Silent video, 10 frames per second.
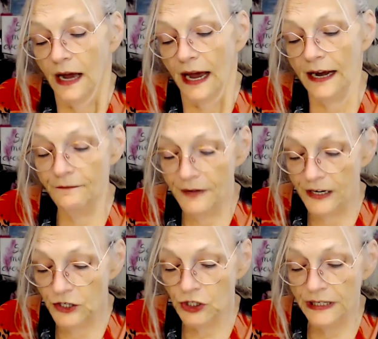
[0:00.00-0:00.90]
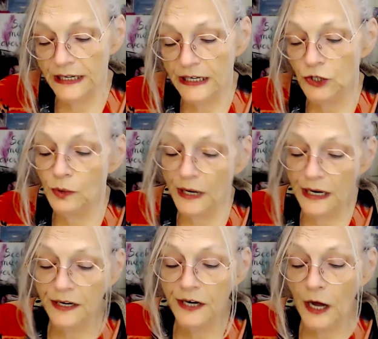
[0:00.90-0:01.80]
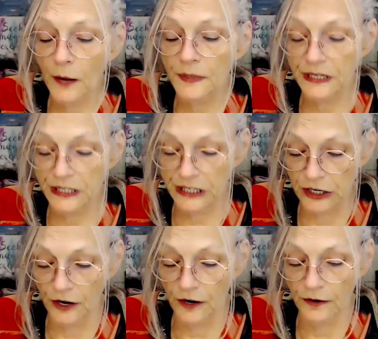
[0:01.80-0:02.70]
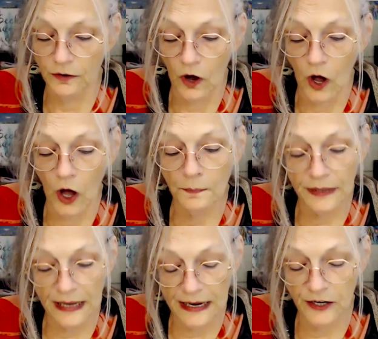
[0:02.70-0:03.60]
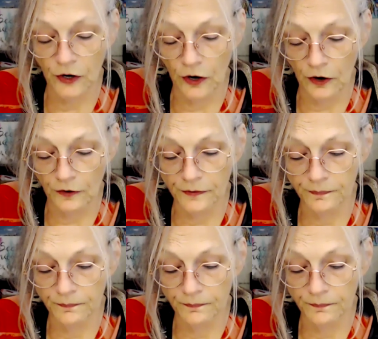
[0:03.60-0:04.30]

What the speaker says: and eventually you ended up here on planet Earth.